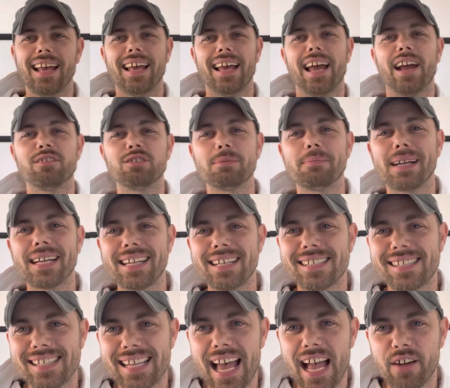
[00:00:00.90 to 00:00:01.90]
Hey everybody,
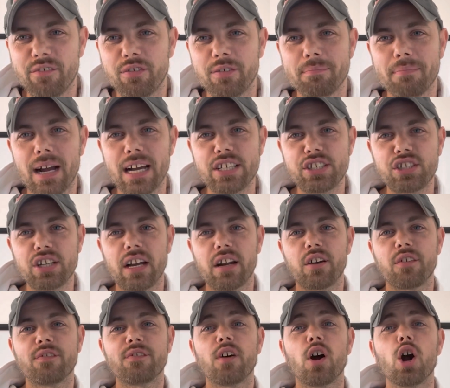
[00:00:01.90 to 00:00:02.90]
it's Zack from
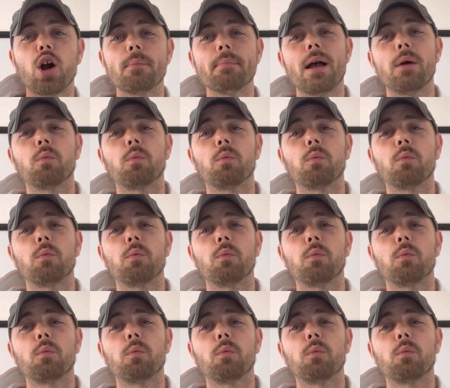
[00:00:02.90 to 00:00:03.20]
Myshire Farm,